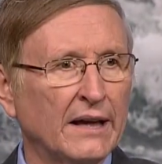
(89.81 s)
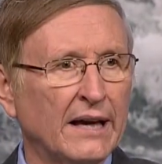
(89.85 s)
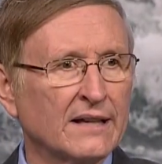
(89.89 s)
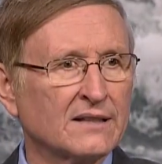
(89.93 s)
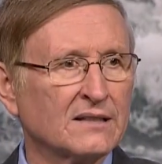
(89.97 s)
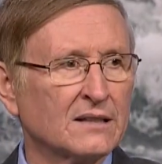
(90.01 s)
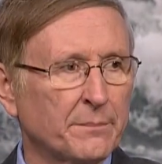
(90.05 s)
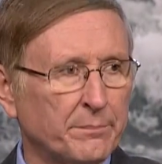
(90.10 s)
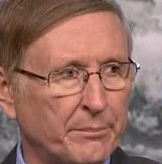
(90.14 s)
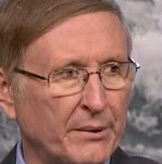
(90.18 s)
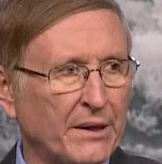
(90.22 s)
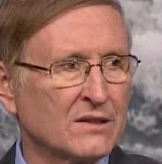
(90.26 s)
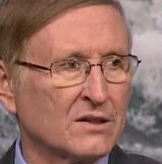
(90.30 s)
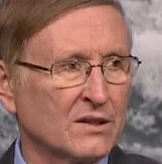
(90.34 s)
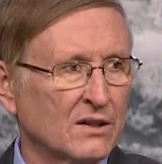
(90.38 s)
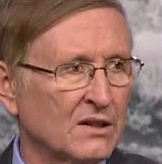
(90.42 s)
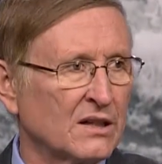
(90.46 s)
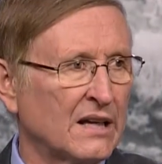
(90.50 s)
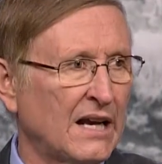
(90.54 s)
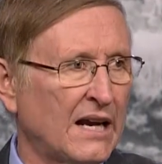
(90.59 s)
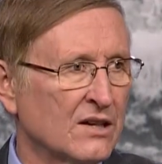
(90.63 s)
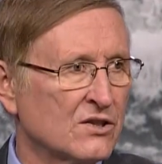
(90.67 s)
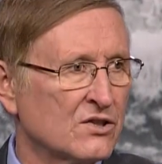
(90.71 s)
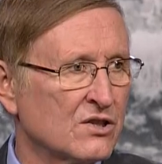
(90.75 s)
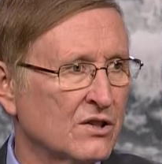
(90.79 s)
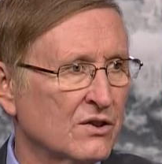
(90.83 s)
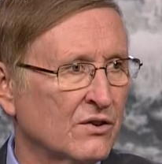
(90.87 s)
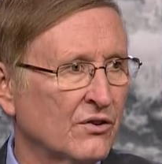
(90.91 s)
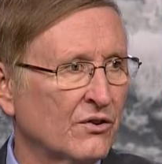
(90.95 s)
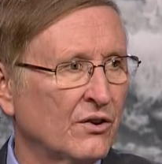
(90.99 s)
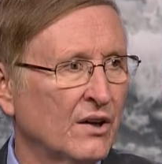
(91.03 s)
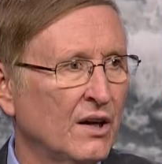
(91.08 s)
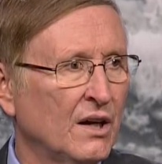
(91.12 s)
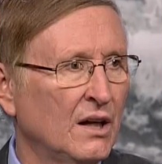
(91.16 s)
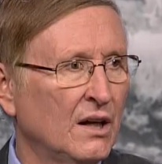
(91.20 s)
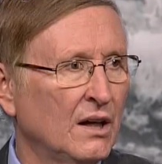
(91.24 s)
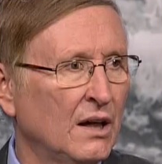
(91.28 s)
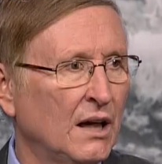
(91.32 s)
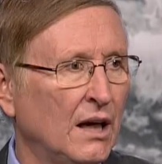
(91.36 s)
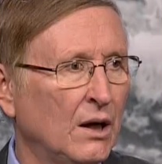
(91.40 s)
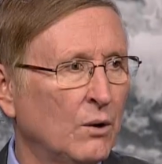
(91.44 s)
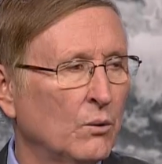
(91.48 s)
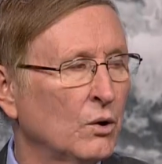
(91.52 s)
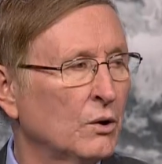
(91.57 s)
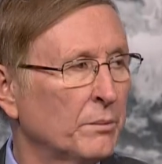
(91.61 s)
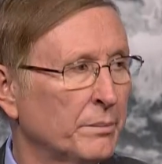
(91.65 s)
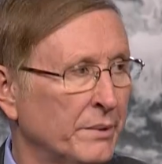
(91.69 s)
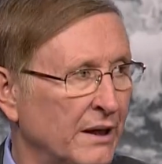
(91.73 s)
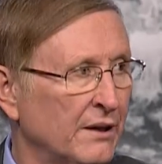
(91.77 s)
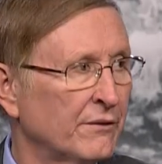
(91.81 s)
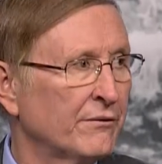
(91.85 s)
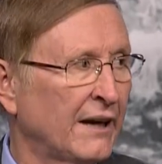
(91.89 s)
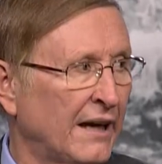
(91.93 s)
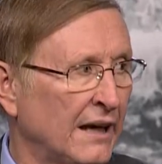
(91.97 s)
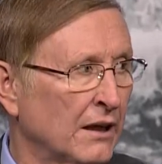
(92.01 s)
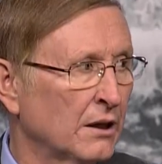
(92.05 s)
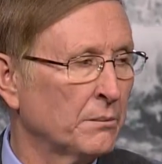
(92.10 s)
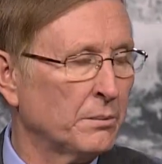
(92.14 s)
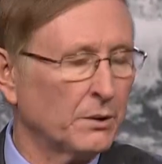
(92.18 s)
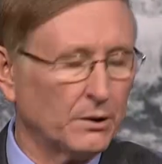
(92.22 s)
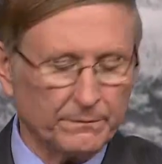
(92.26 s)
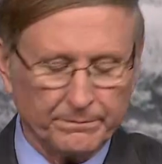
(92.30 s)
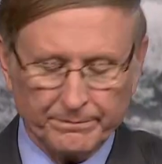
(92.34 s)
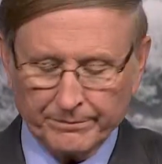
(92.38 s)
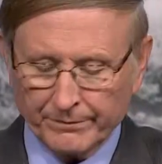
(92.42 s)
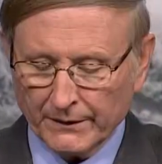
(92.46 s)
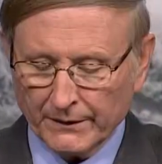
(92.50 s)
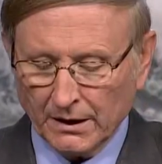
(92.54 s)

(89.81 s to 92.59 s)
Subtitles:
as the presentations will be available.